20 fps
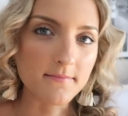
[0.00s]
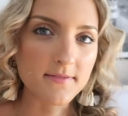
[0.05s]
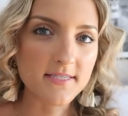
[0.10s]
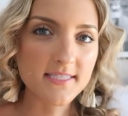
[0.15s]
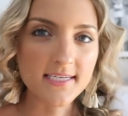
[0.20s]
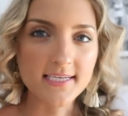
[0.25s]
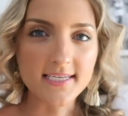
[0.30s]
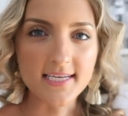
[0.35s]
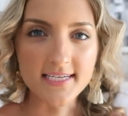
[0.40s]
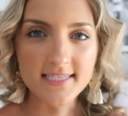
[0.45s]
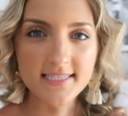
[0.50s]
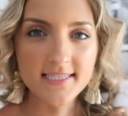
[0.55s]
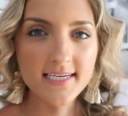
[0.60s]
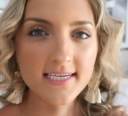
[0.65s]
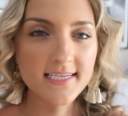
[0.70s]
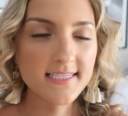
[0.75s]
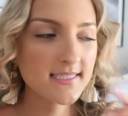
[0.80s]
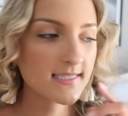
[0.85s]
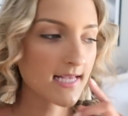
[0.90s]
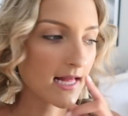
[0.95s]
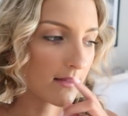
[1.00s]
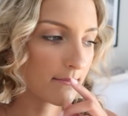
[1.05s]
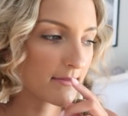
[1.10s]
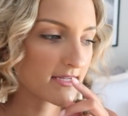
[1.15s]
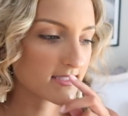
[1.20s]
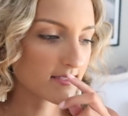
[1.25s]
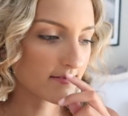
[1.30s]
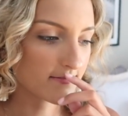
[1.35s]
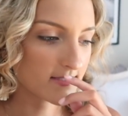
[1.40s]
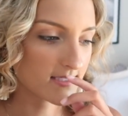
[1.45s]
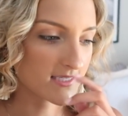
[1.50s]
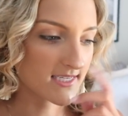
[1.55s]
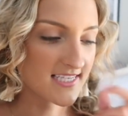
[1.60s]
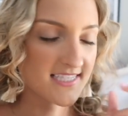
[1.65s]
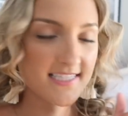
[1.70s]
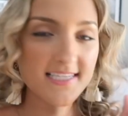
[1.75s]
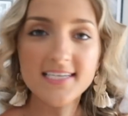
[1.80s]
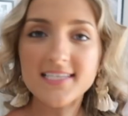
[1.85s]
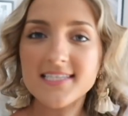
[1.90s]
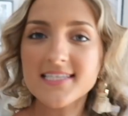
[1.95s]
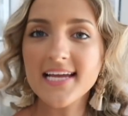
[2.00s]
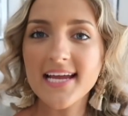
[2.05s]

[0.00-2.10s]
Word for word: statistics, elements of statistics,